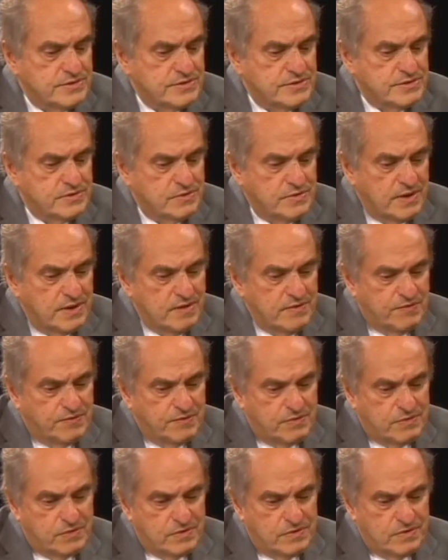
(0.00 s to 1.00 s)
So
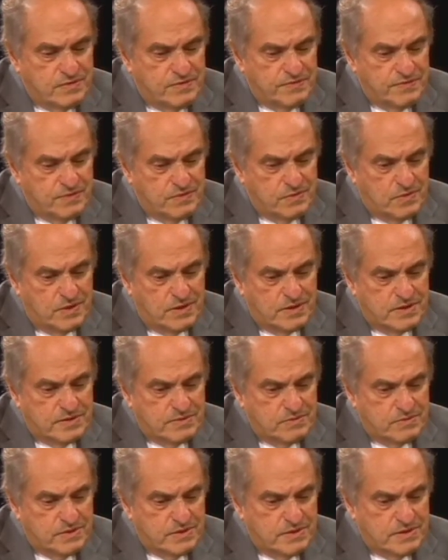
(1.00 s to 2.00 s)
therefore, if you wanted
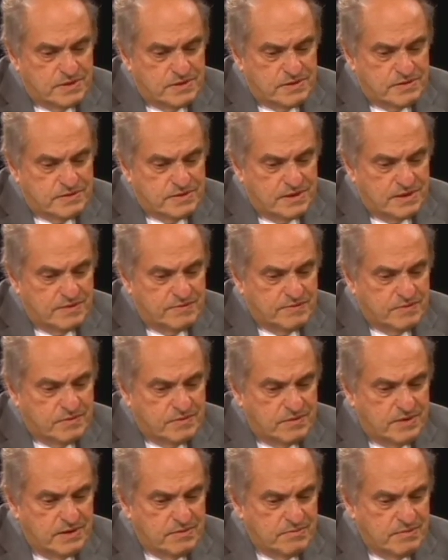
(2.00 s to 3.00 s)
really to have
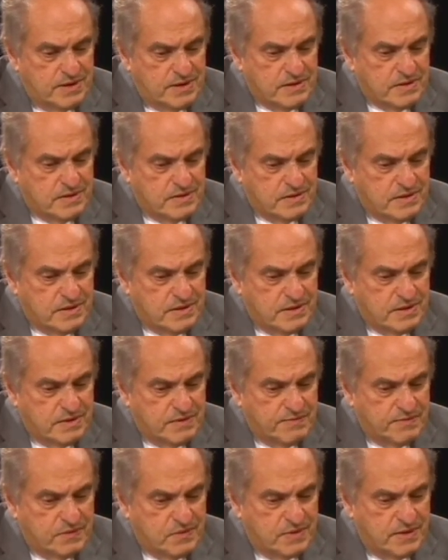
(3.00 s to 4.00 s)
great medical care,
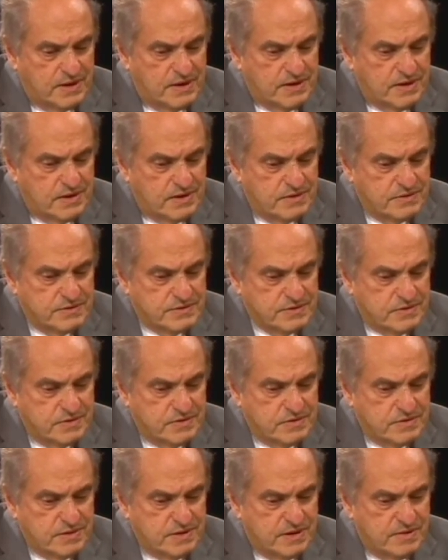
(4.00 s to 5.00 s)
if you were 90 years
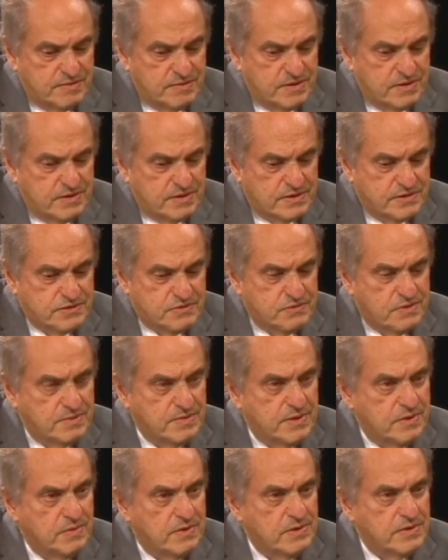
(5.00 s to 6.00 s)
old, you'd have to be an
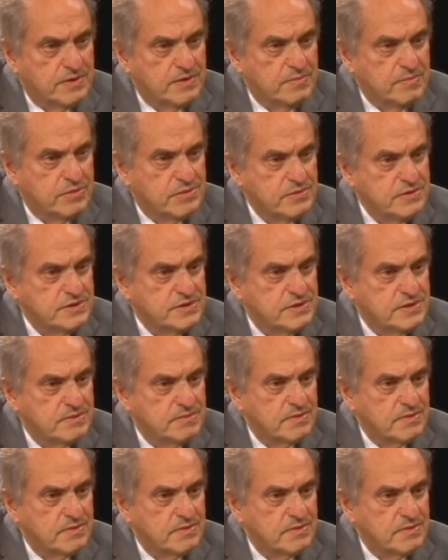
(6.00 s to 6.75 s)
extremely wealthy person